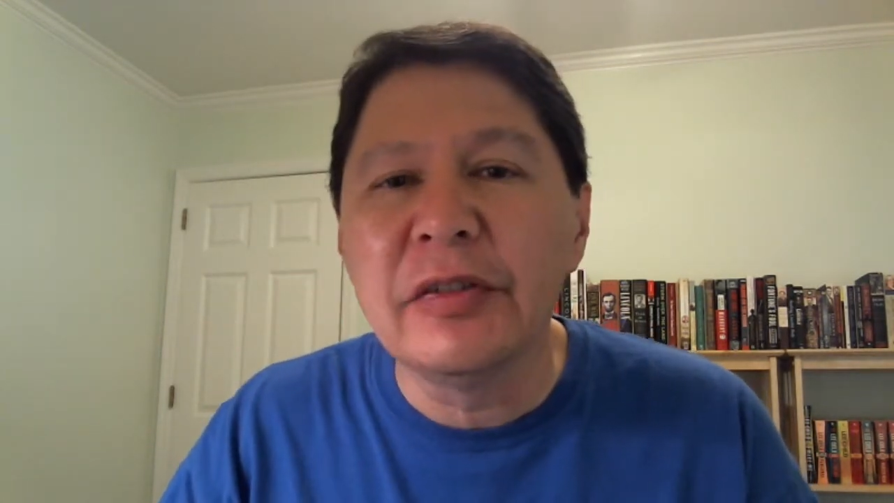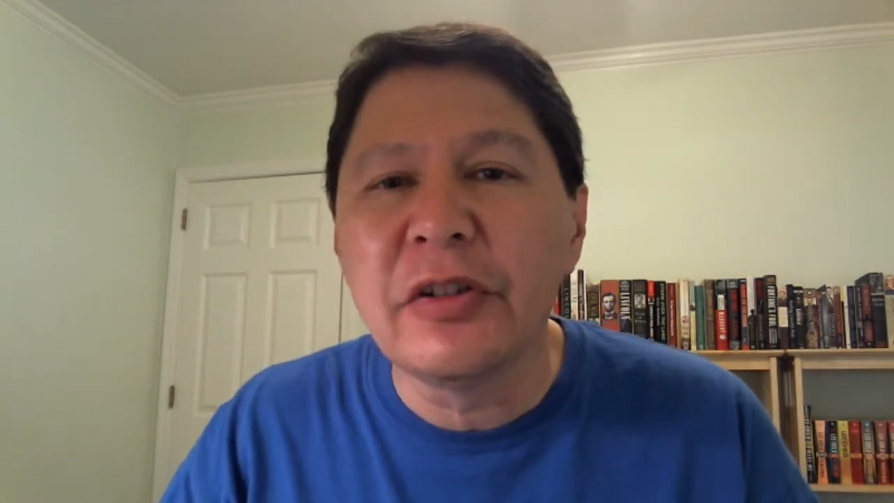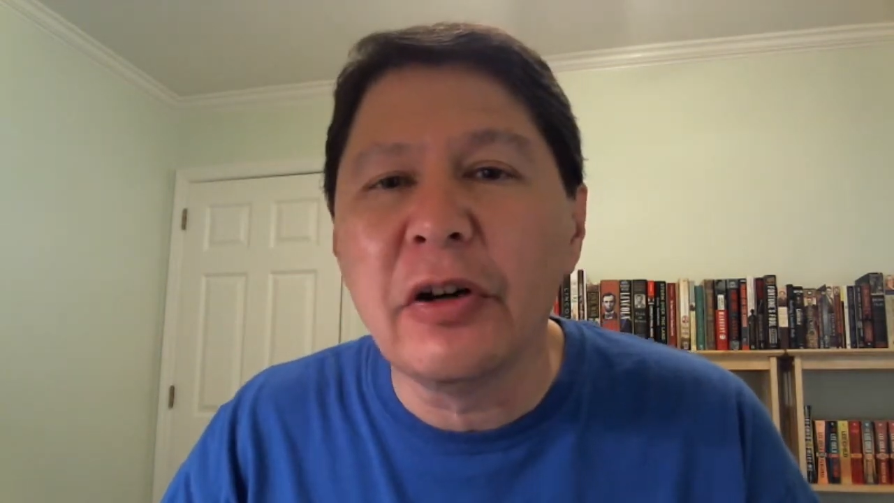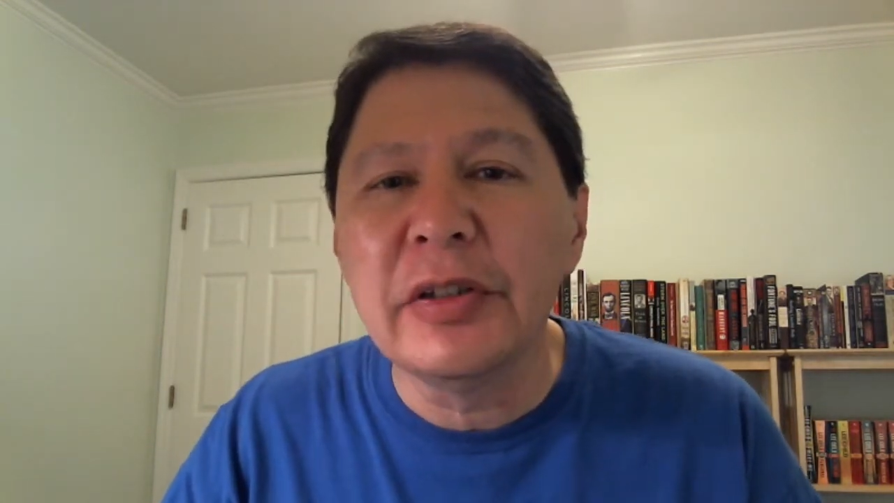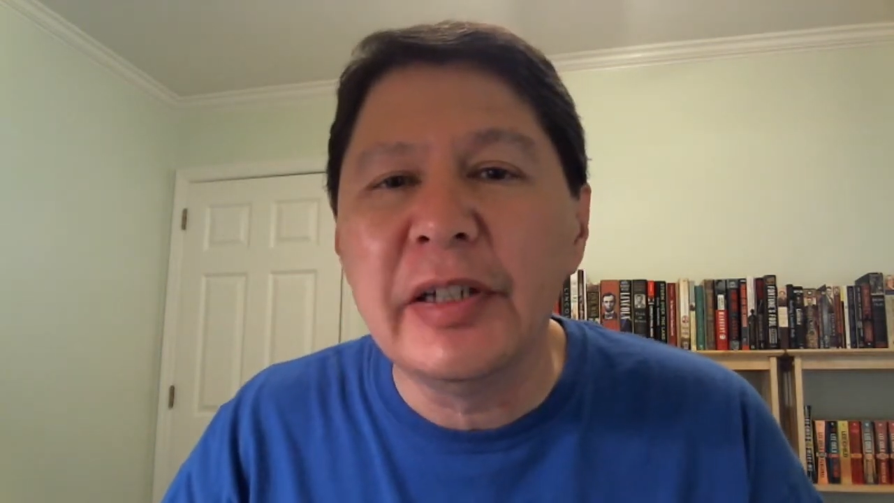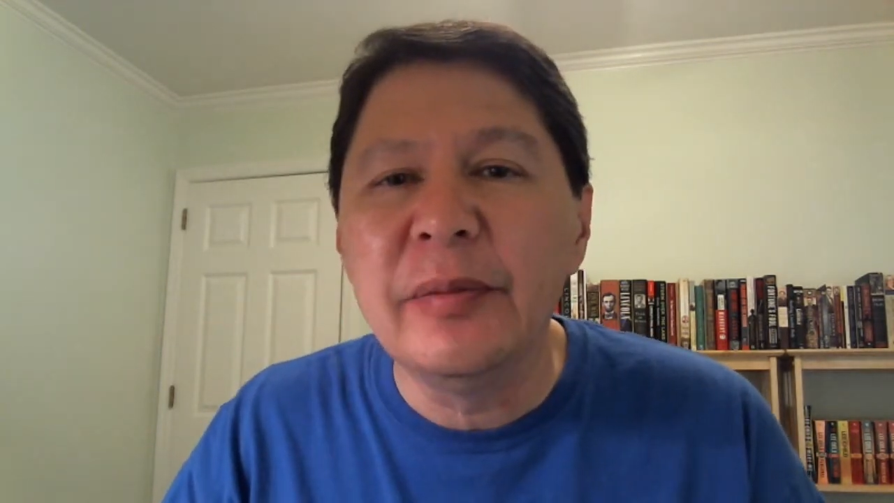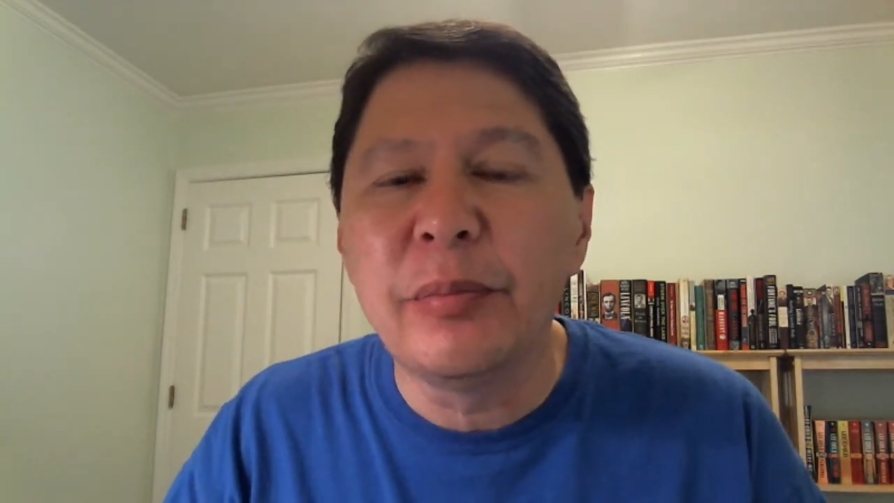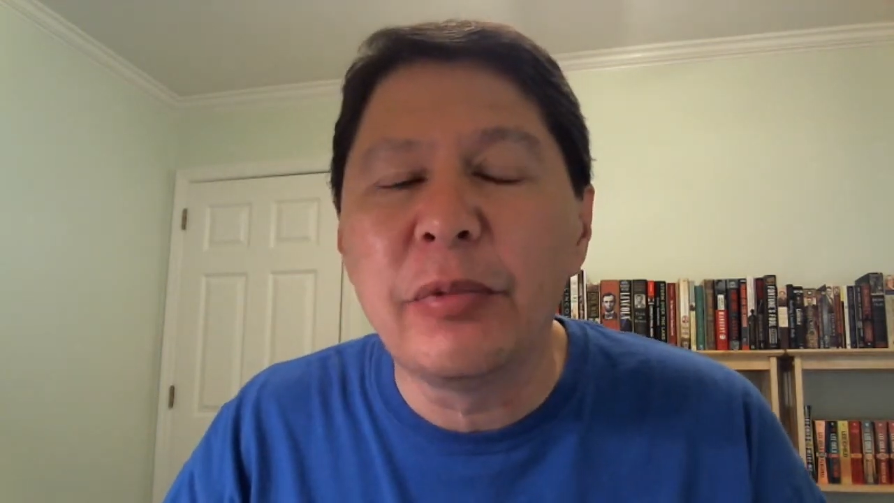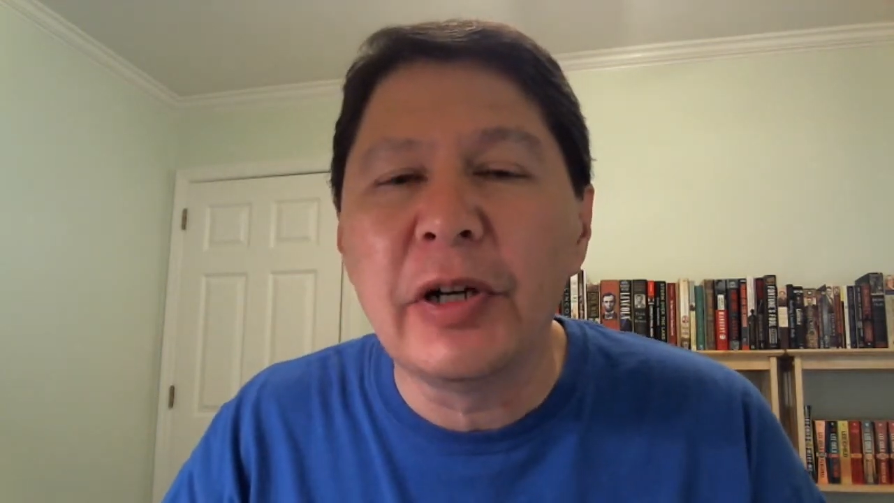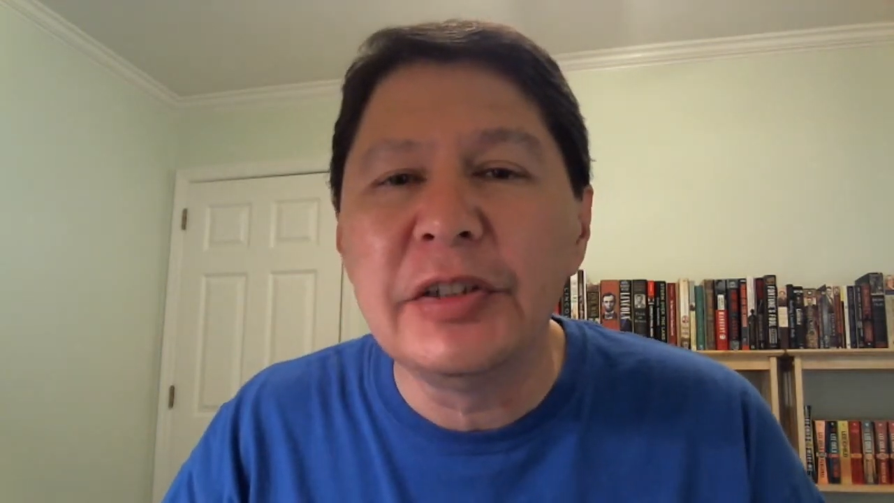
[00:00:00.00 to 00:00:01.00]
It's called
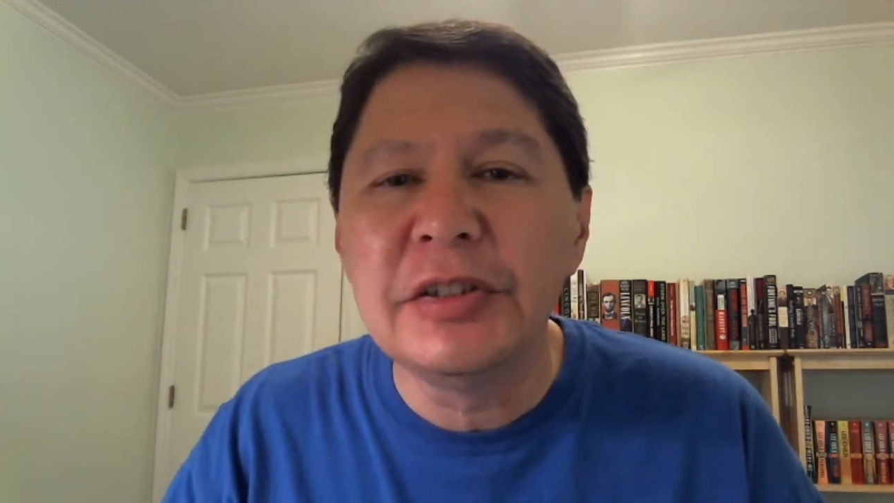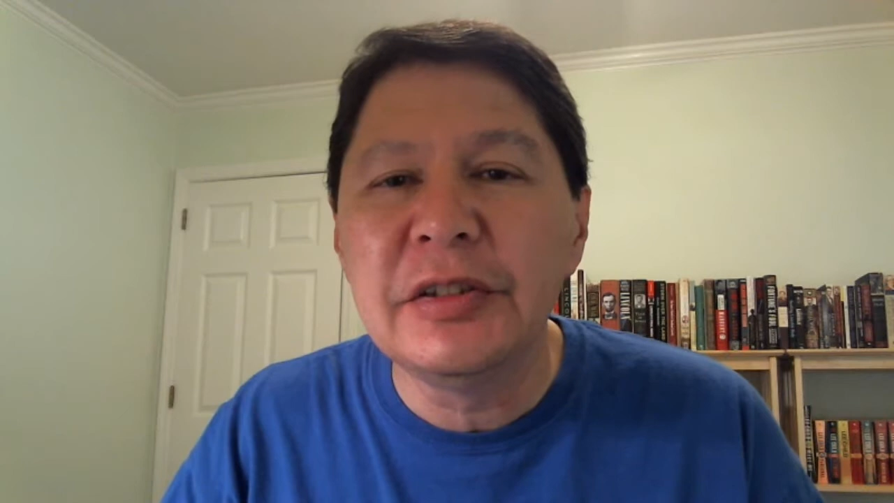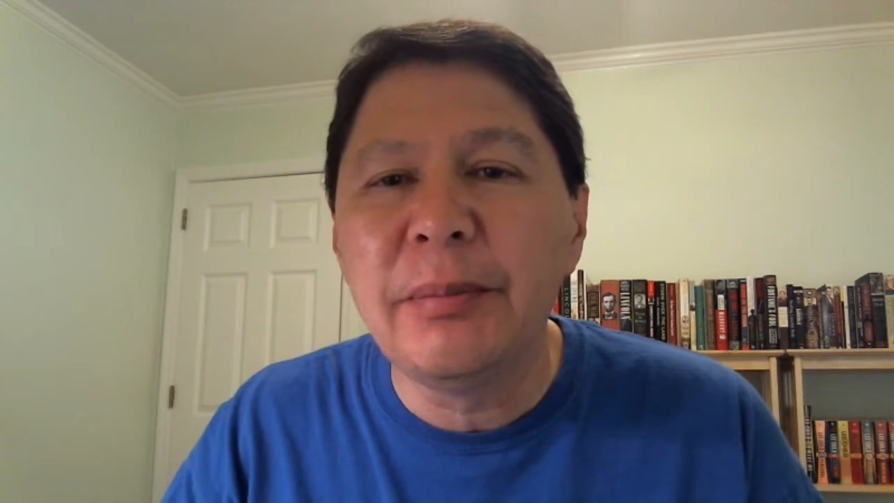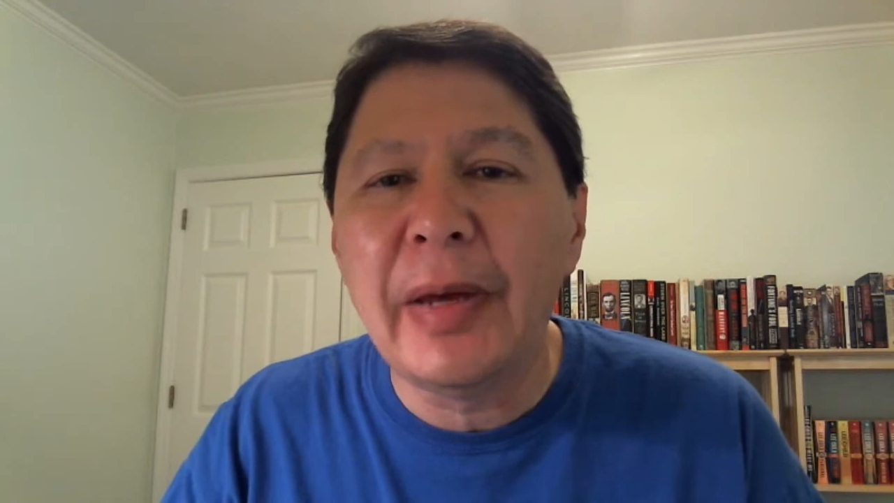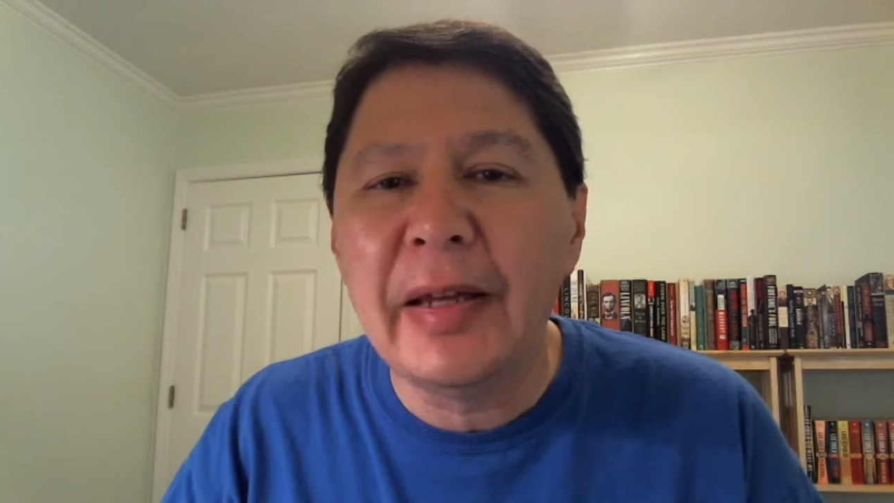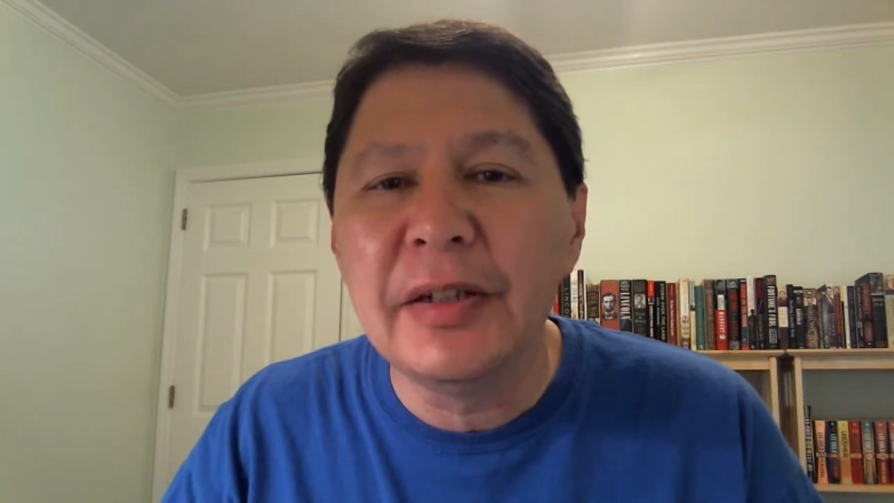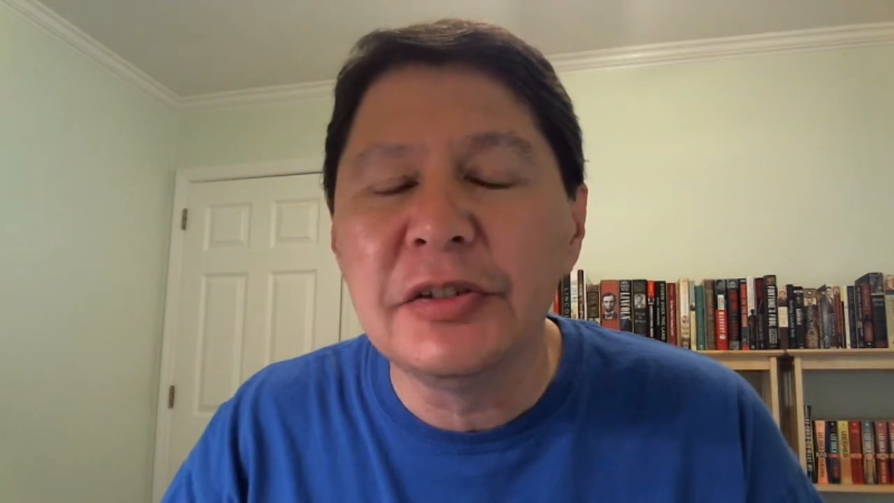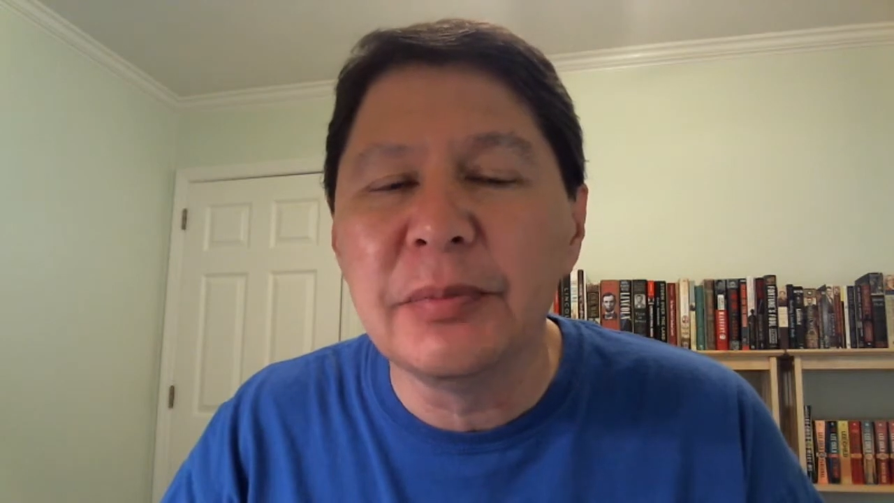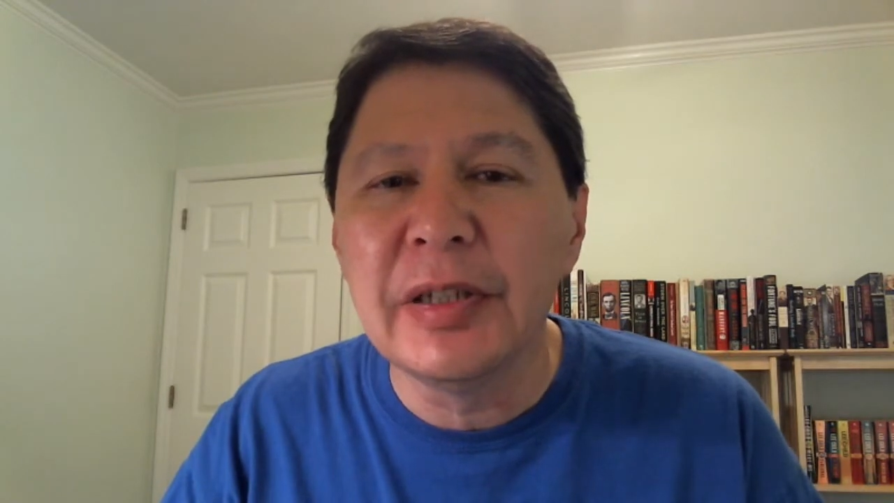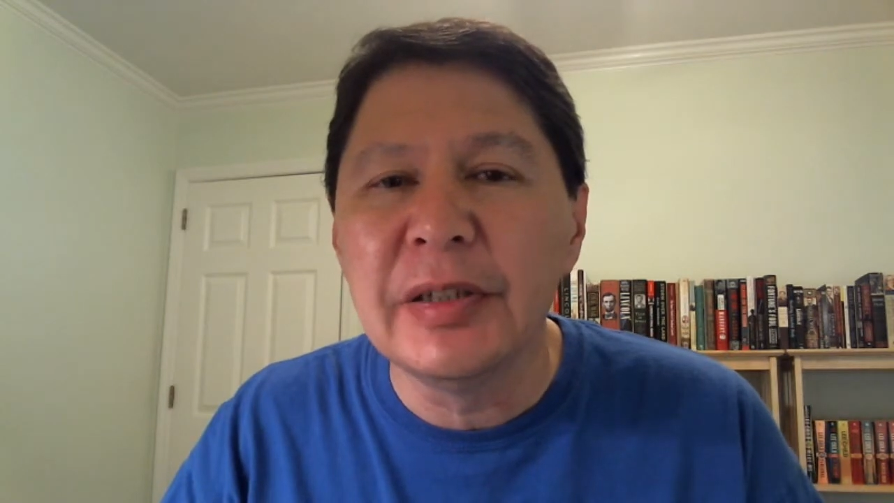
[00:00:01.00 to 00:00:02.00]
impression
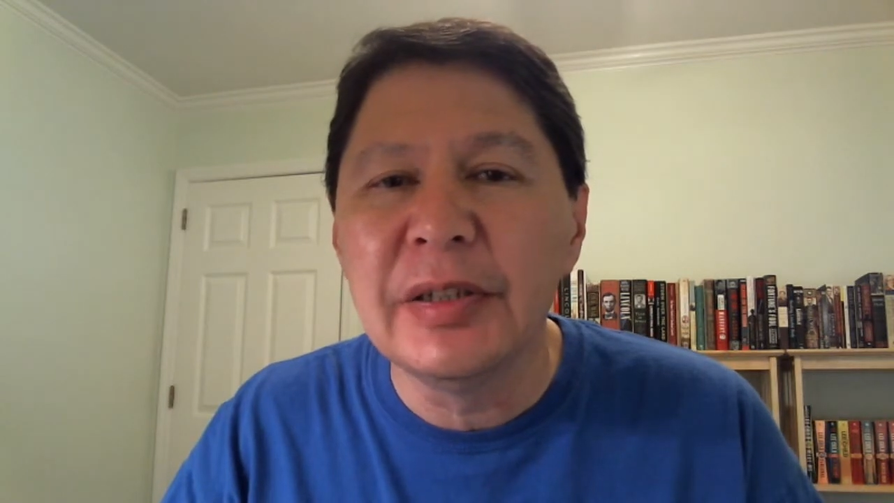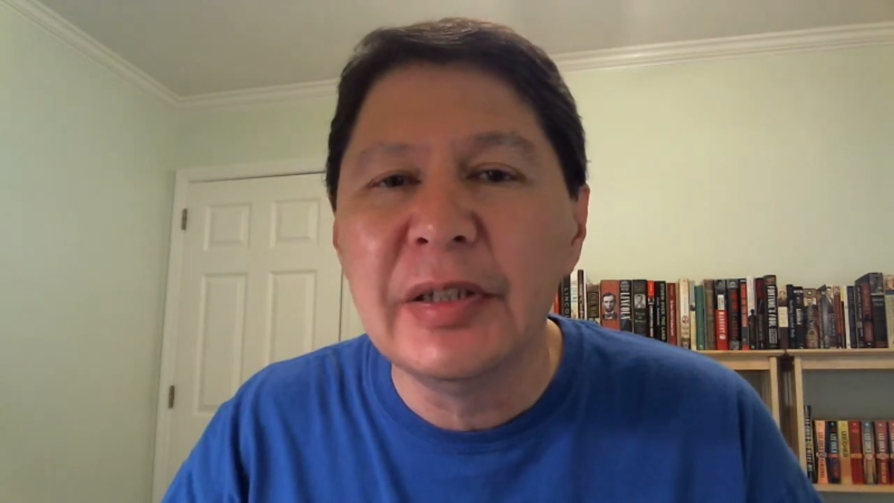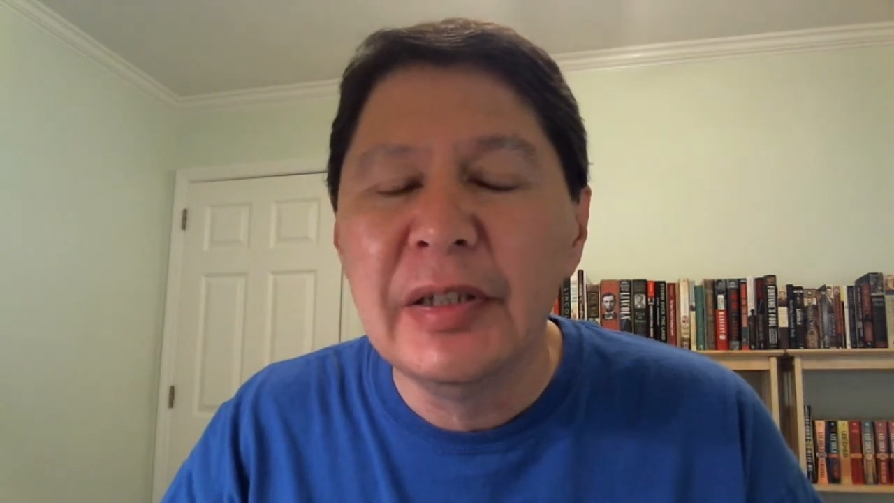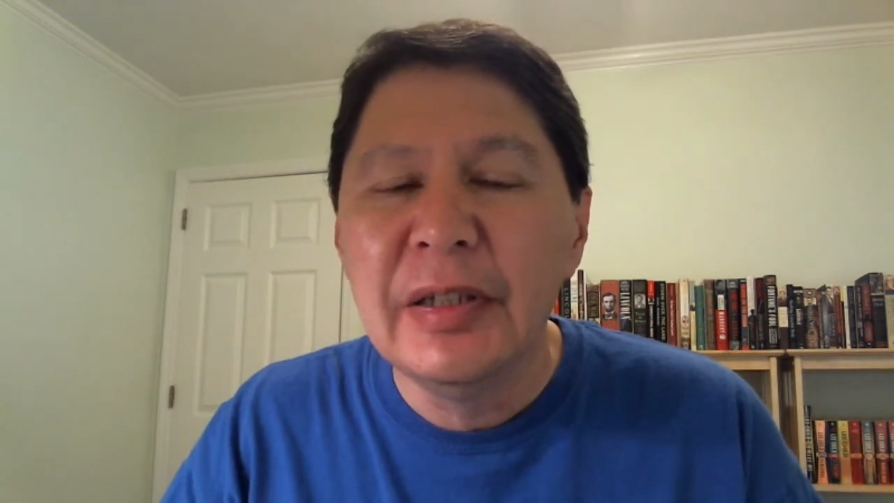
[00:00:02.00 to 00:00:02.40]
management.